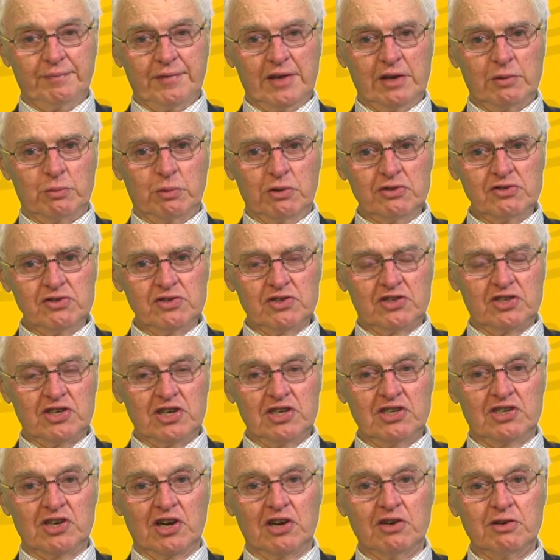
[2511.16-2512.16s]
it wasn't
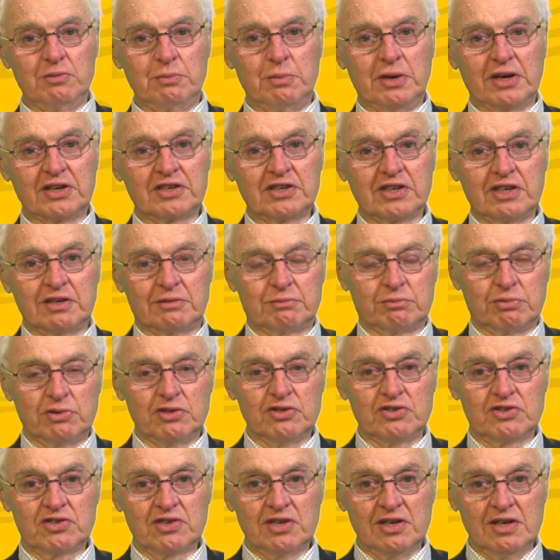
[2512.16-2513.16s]
CETO, but it
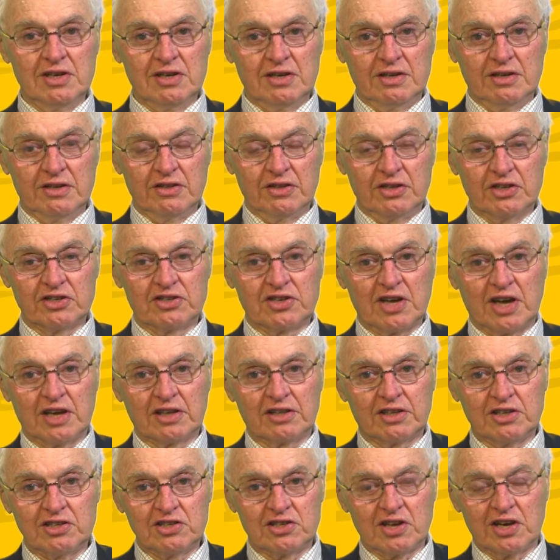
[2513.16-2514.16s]
was the
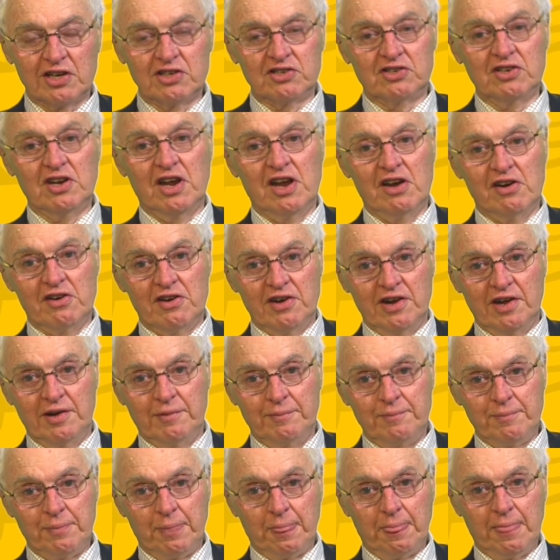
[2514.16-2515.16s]
Southeast Asian area.
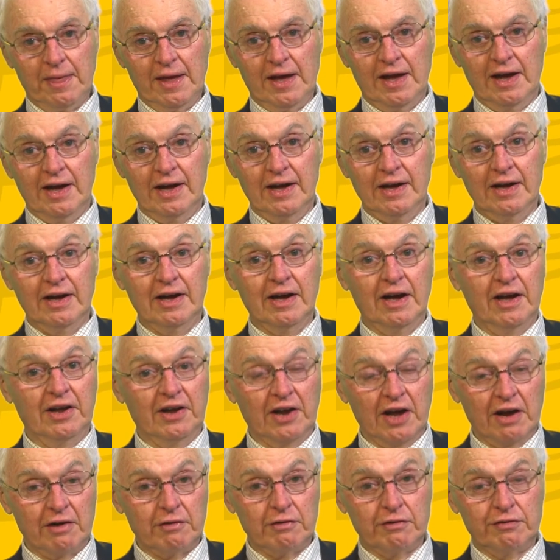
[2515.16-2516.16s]
And
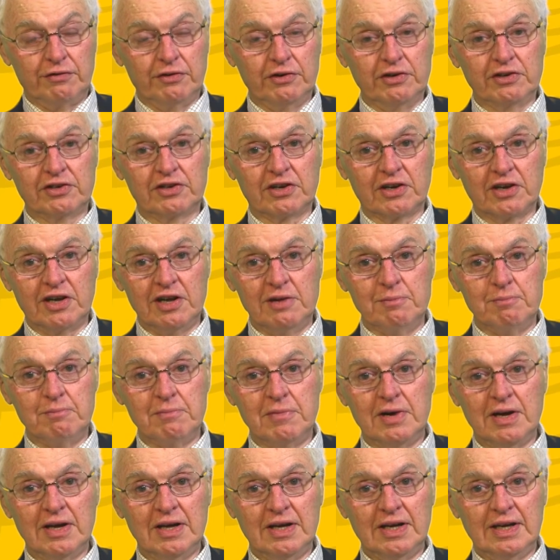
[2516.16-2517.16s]
I refer to
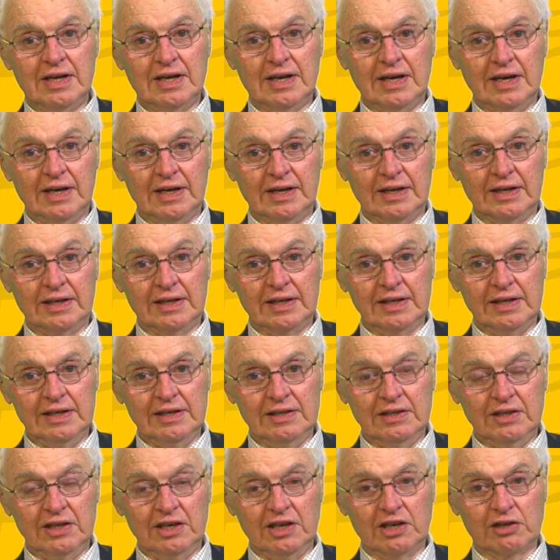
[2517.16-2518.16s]
him
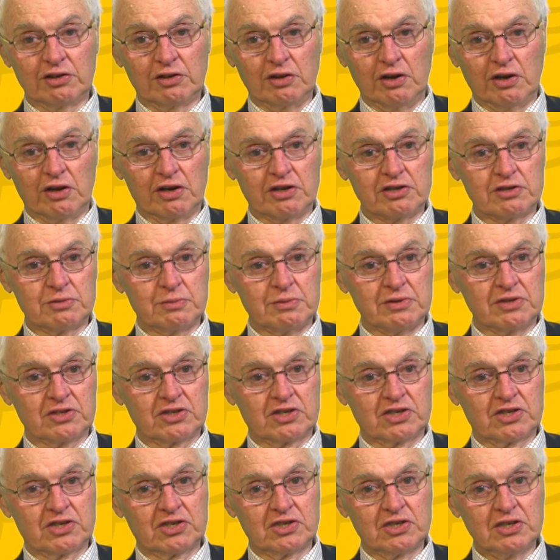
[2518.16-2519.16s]
in the
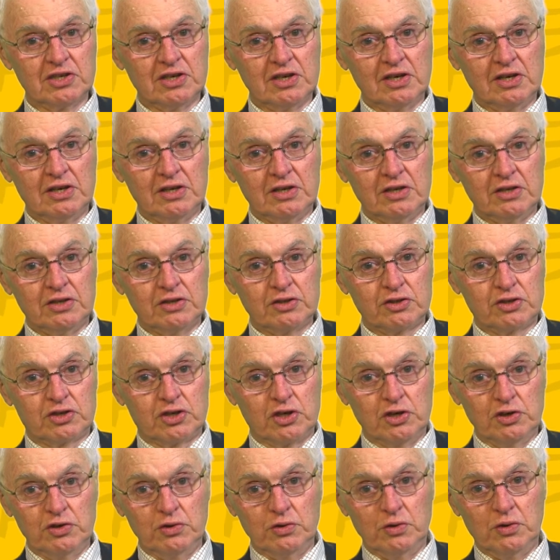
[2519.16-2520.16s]
acknowledgements
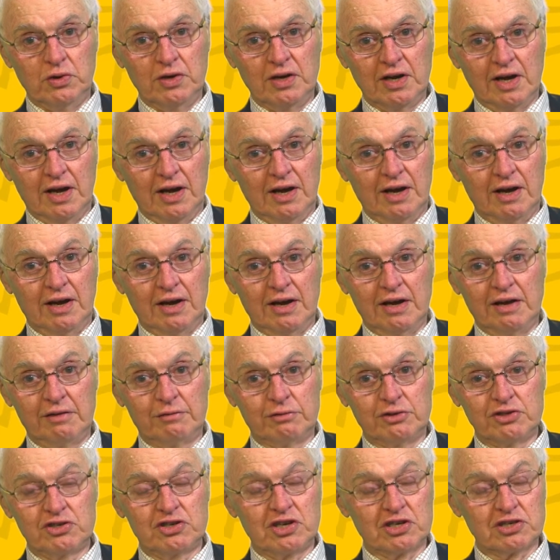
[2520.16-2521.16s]
too. It
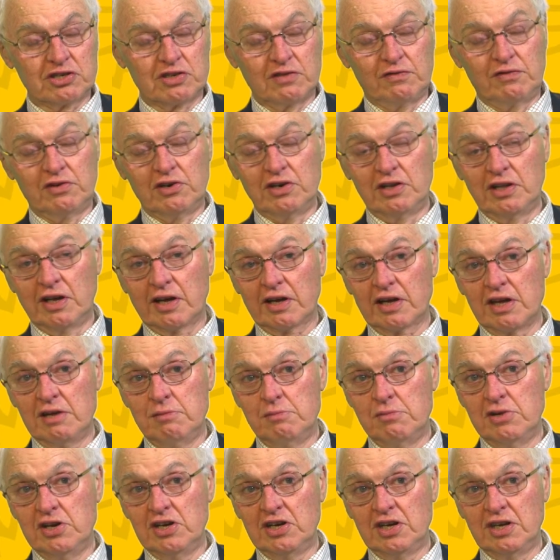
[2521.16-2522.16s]
was just a very lucky
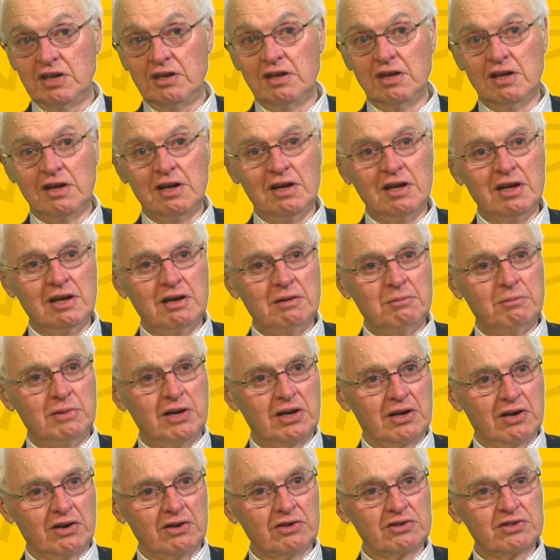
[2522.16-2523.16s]
meeting
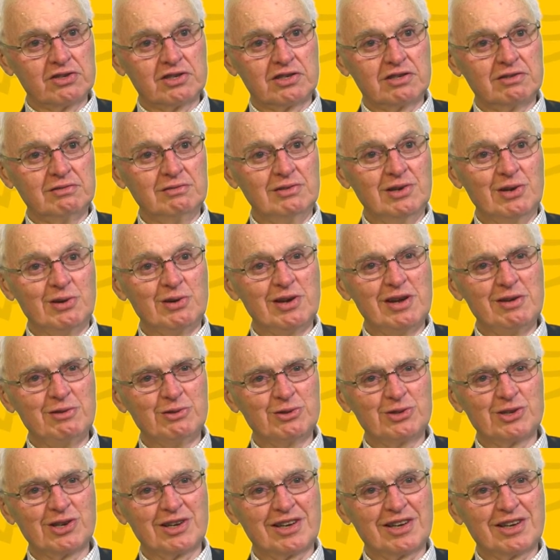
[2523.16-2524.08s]
because, you know, he was